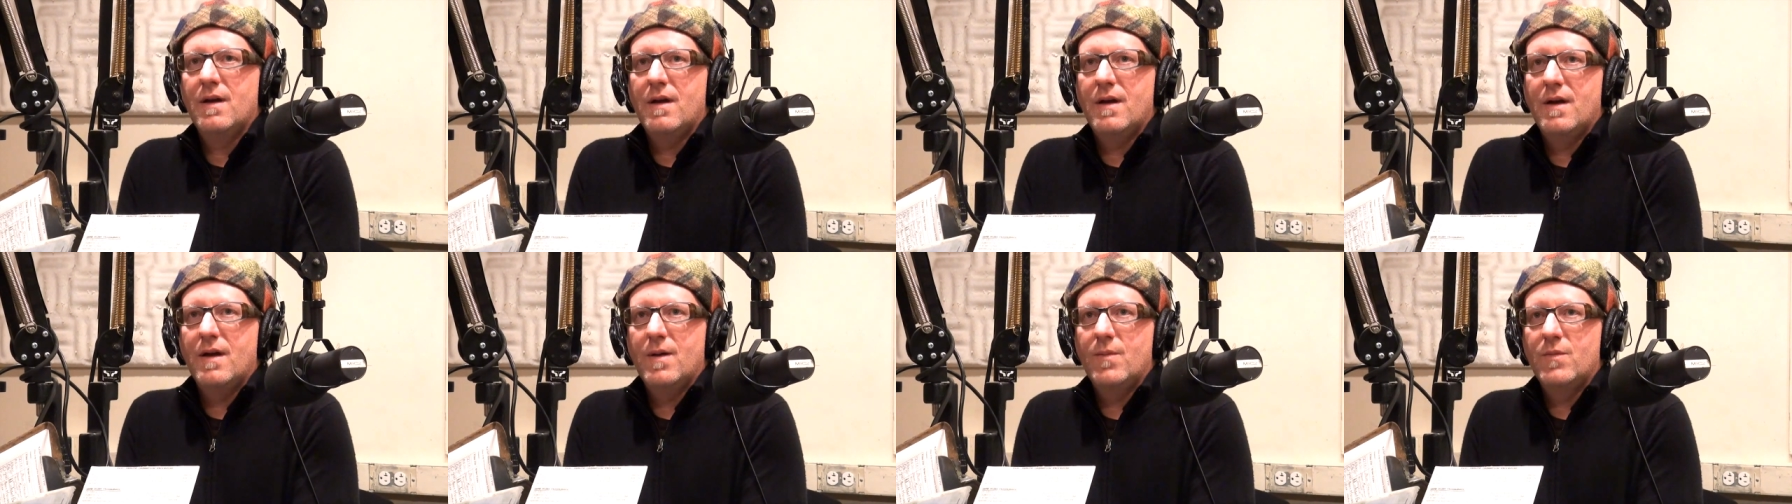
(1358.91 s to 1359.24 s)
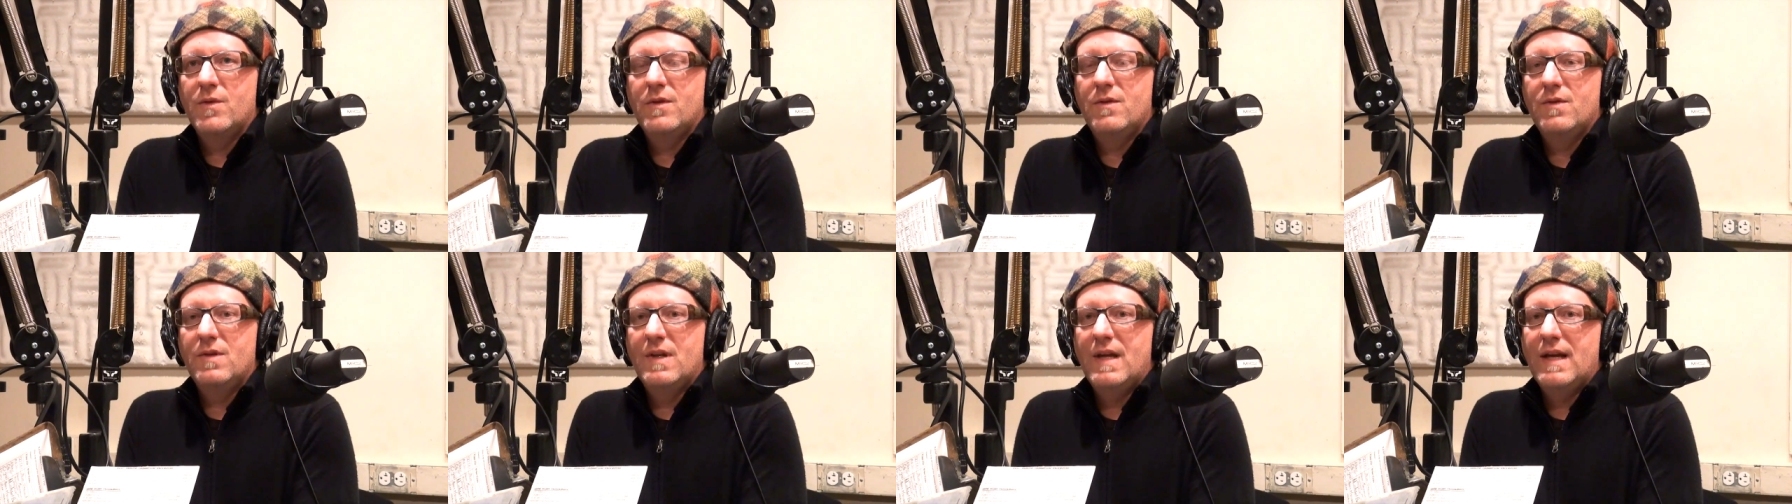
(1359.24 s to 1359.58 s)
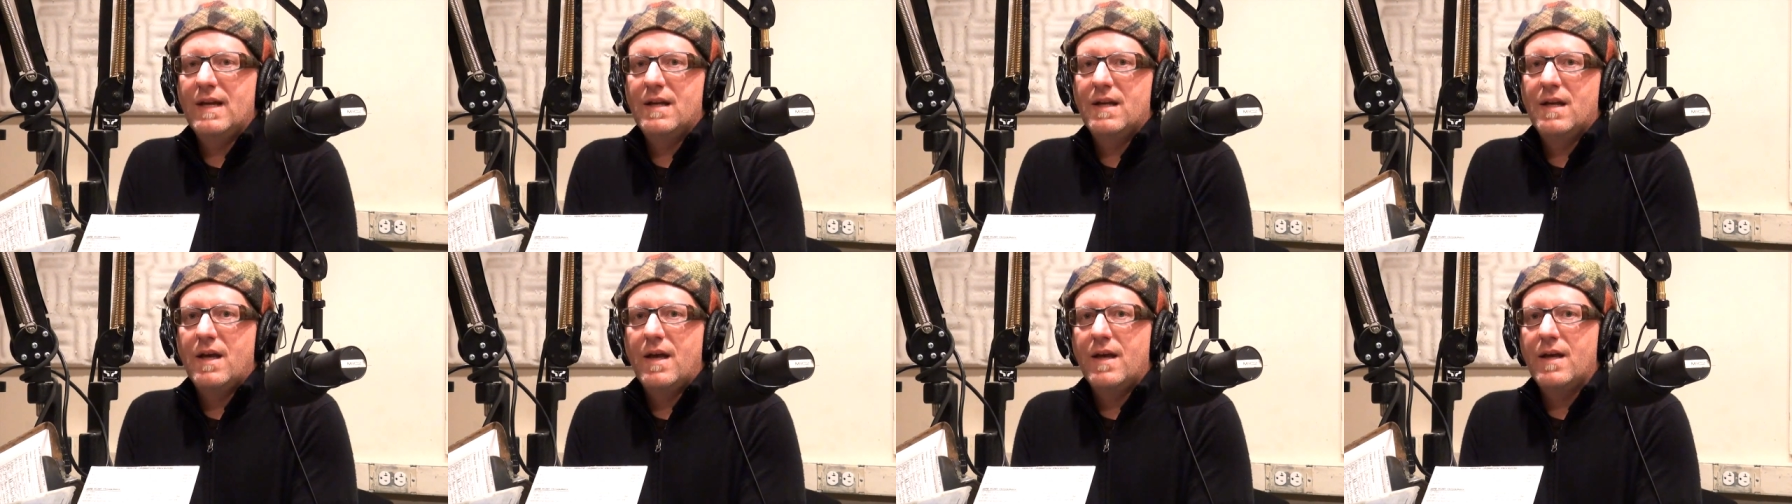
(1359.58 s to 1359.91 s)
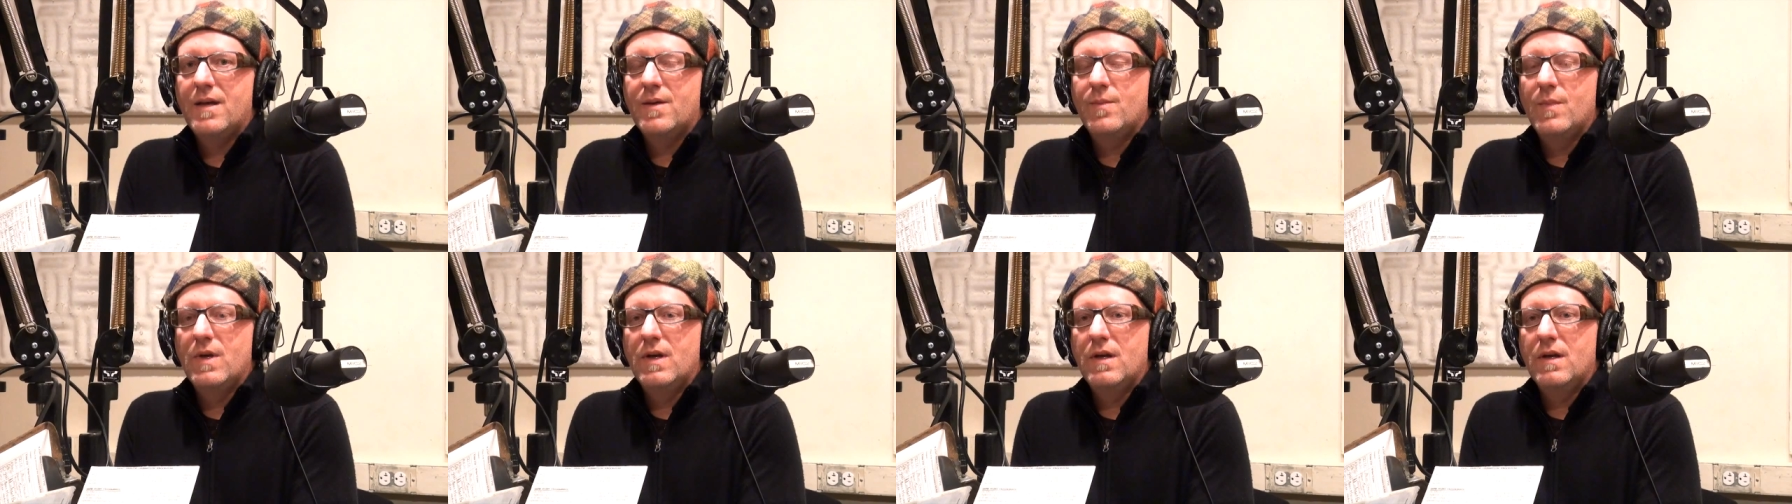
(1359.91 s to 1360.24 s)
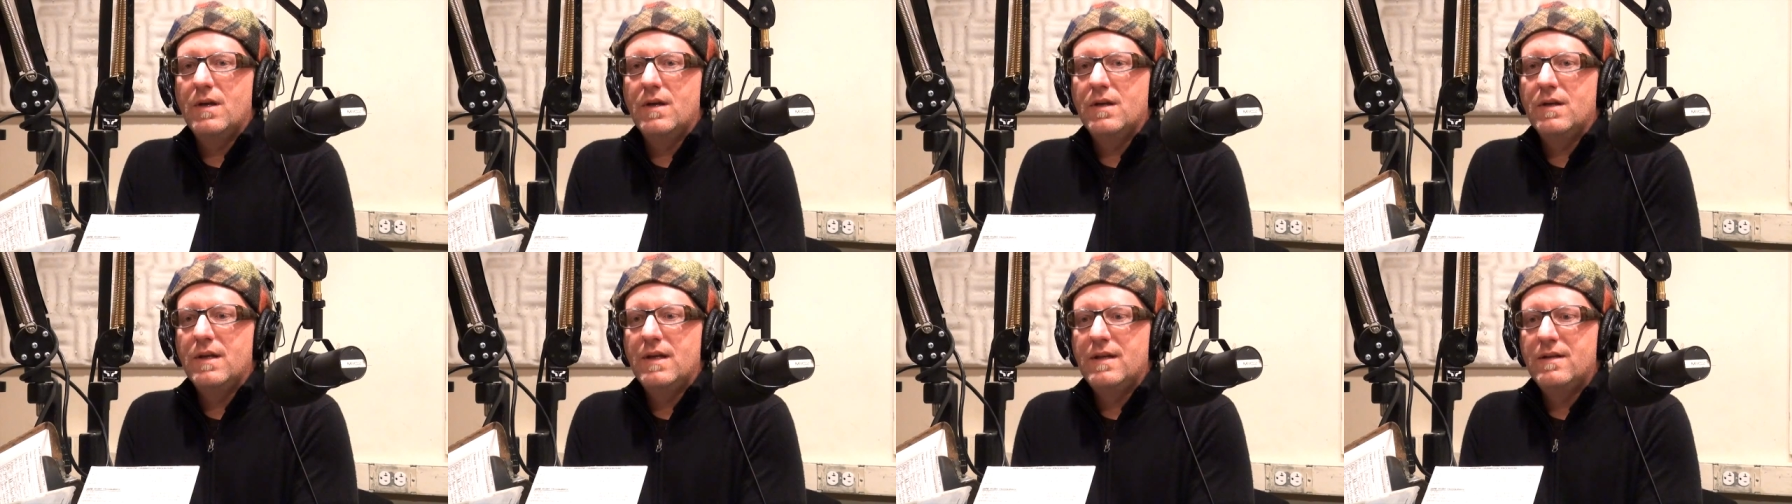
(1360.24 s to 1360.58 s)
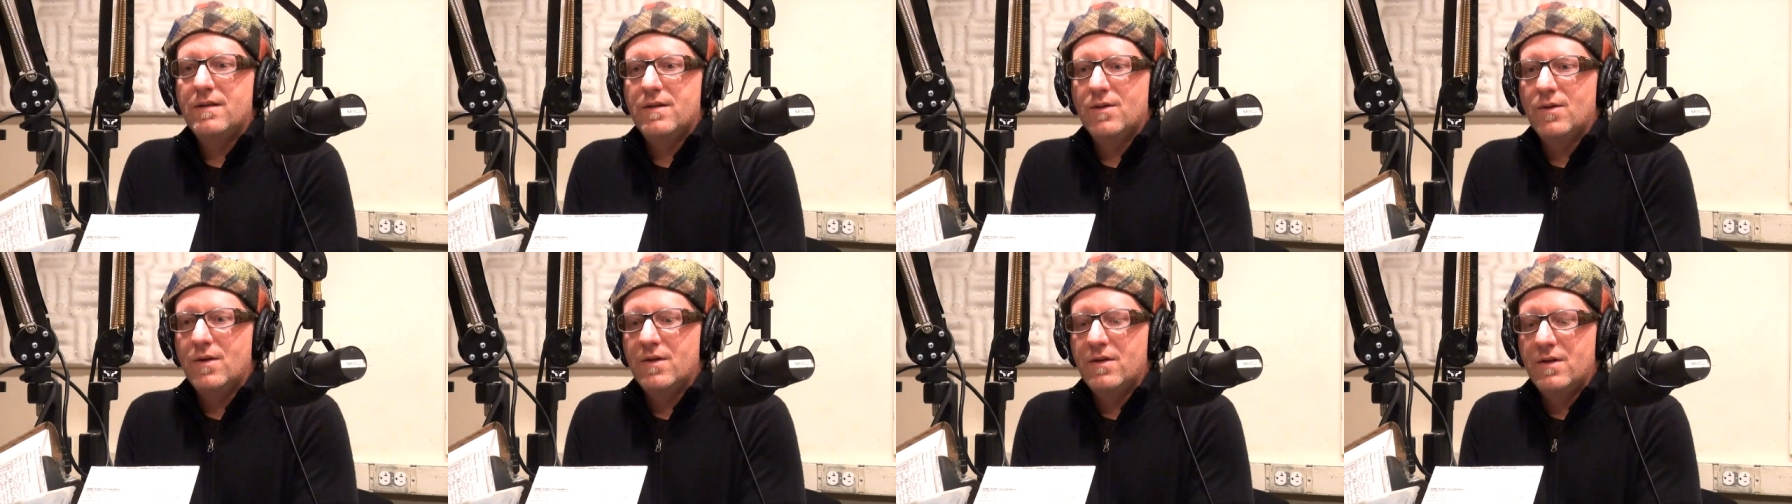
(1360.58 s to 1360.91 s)
um, suzanne teichman and
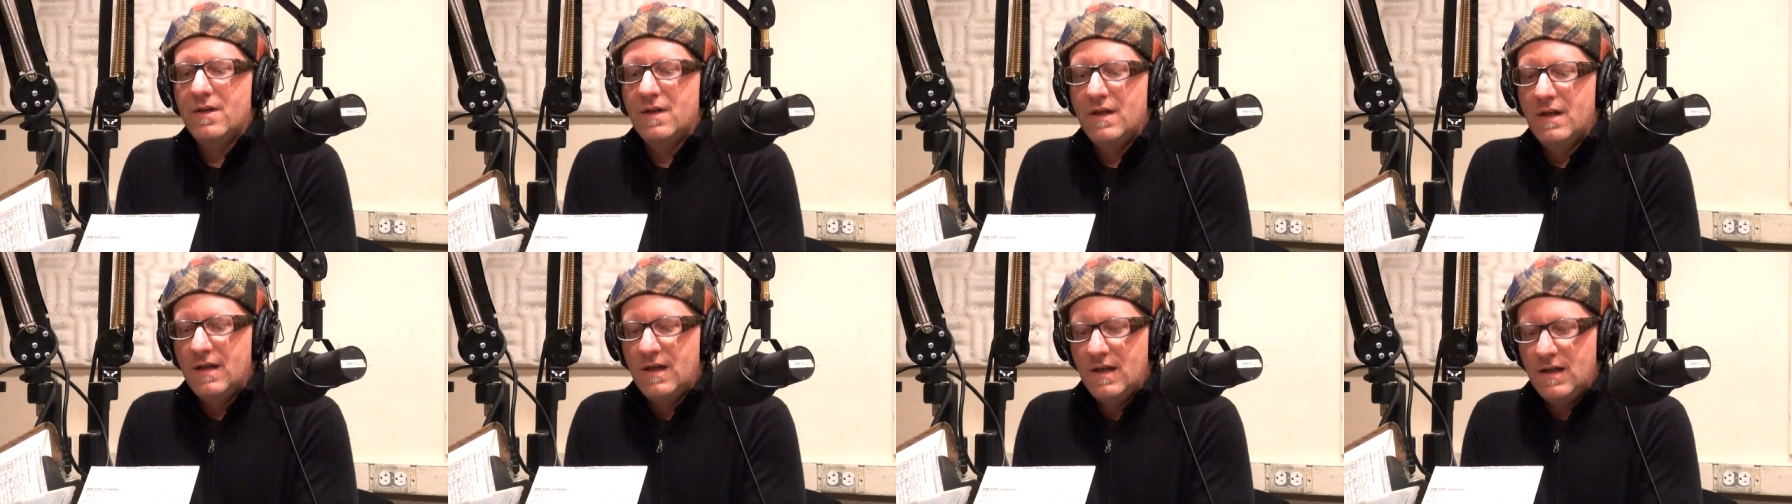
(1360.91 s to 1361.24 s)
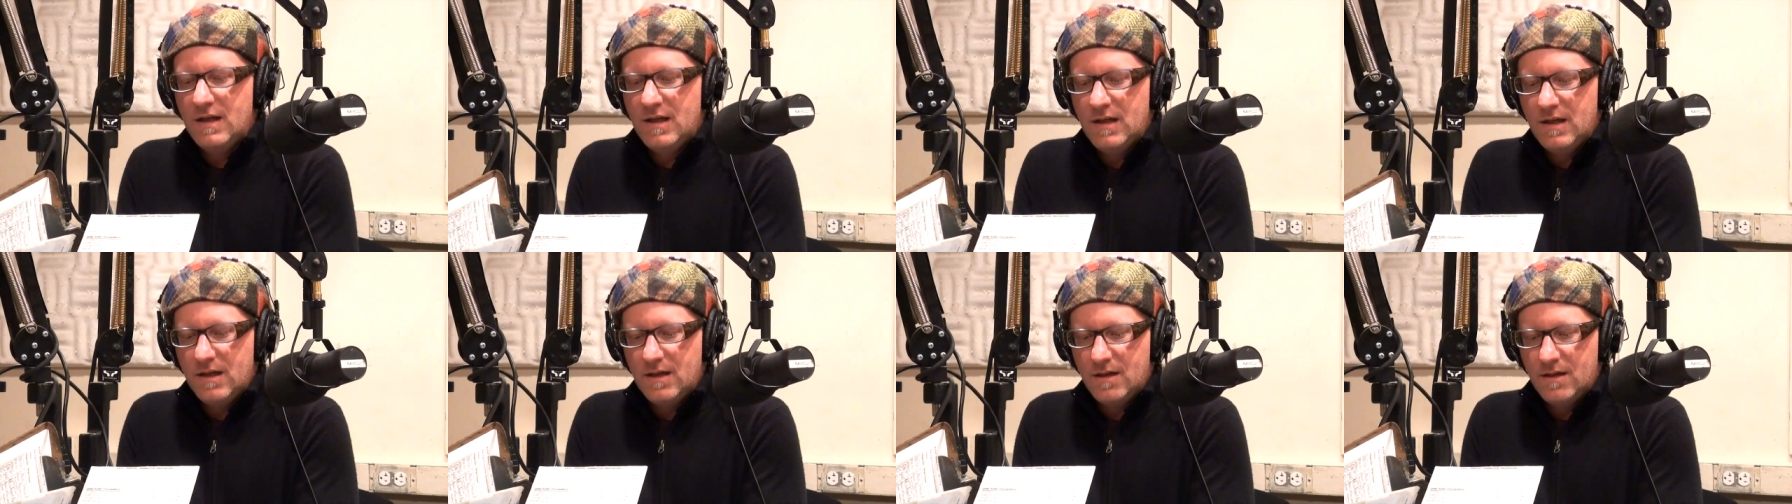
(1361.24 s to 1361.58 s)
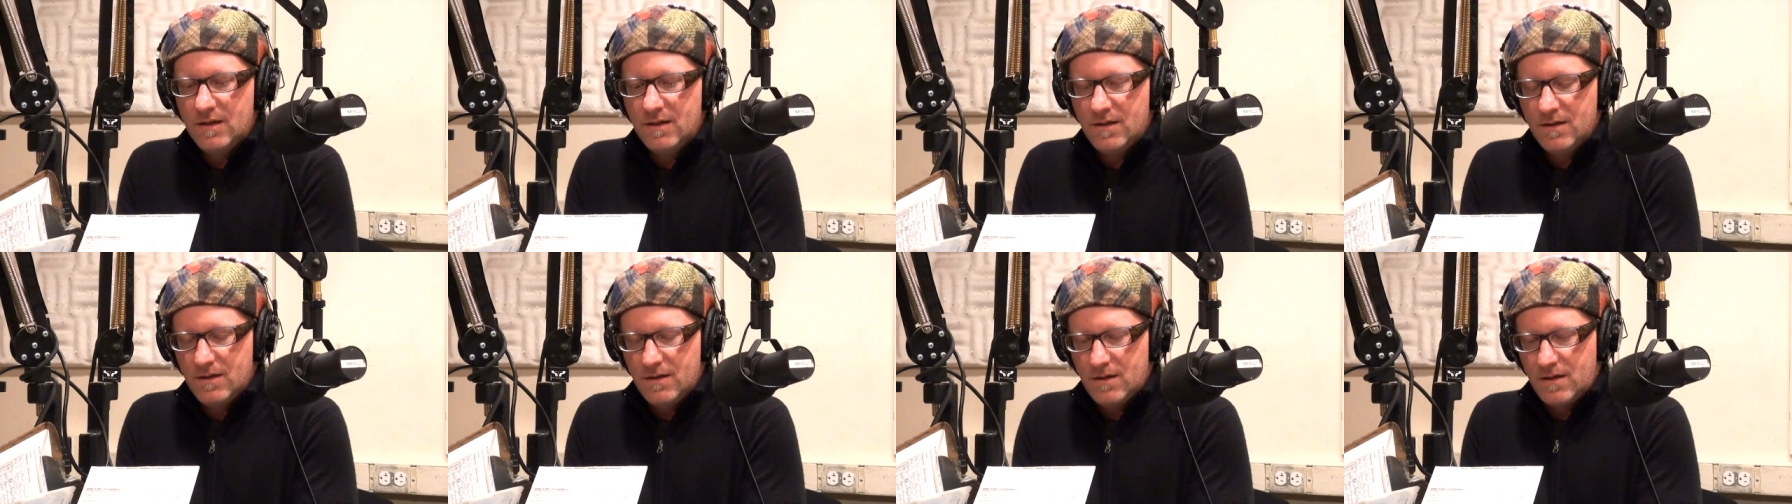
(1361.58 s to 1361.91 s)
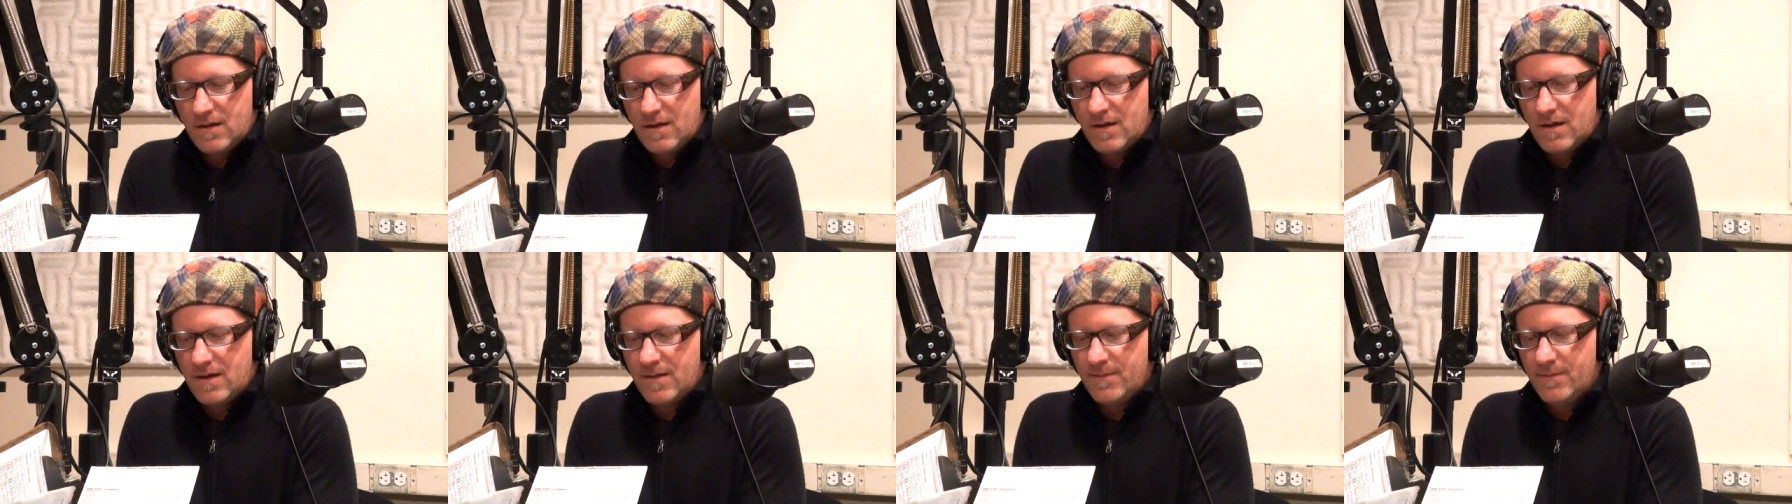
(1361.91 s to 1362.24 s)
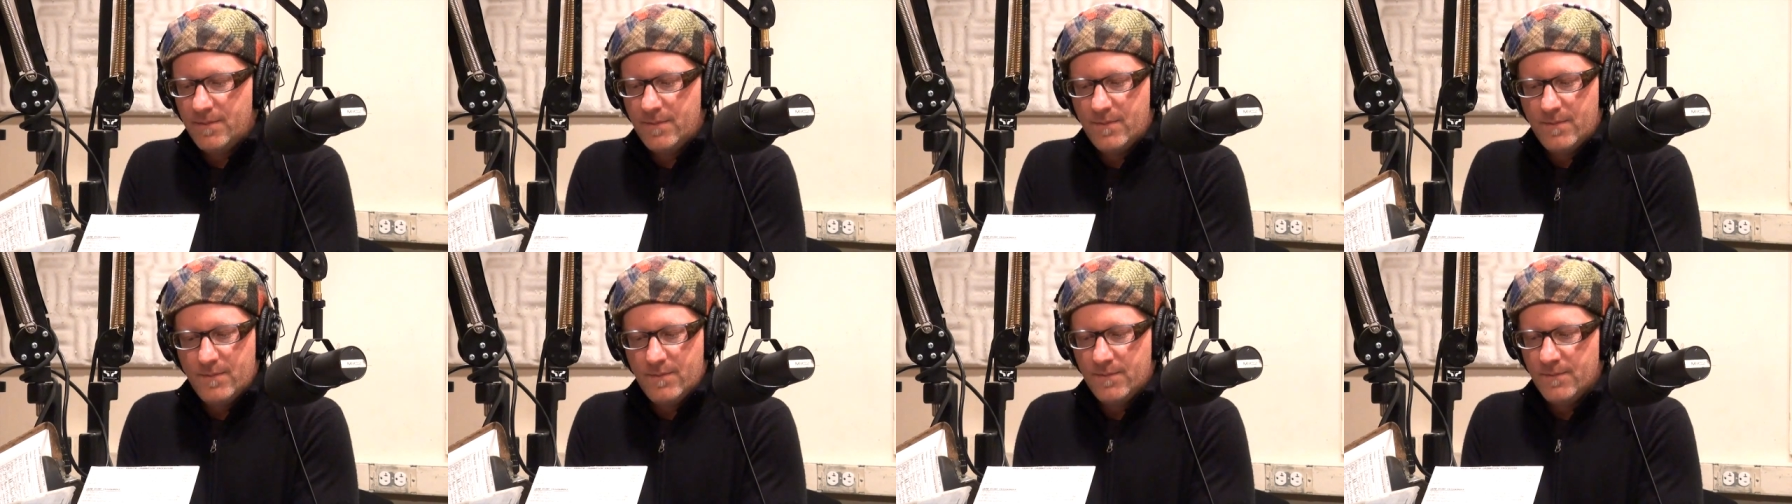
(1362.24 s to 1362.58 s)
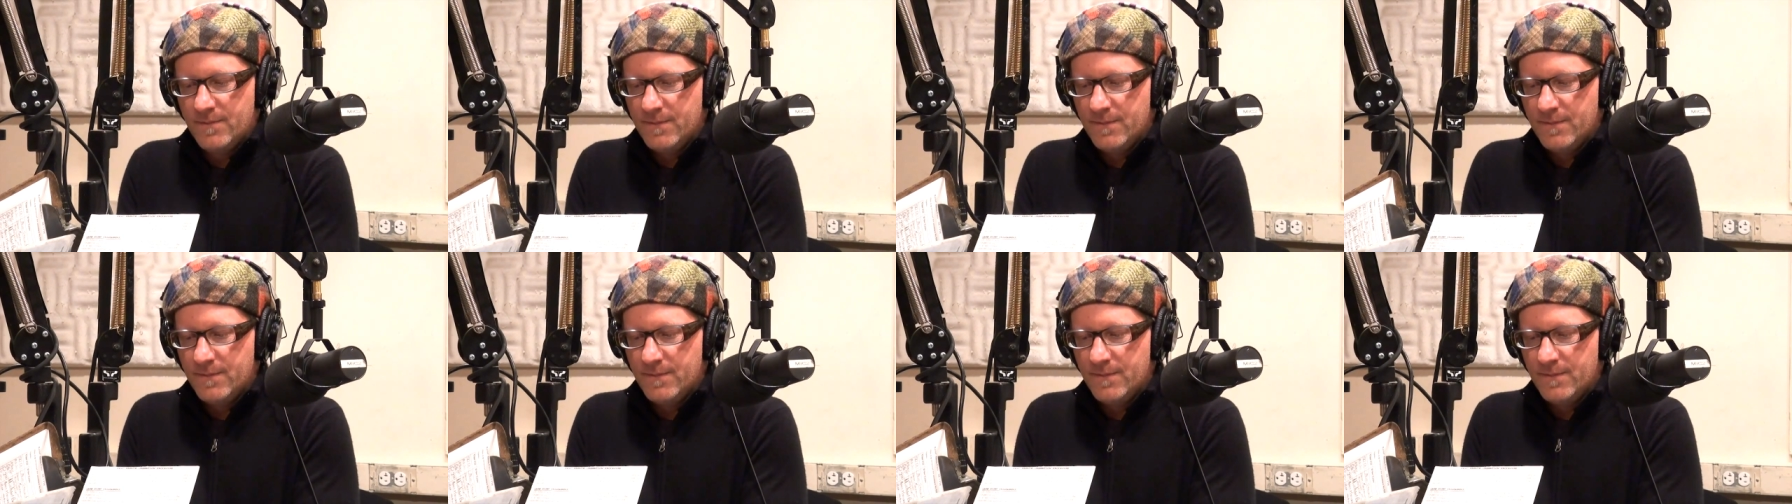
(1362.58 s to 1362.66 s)
lisa orsini and um,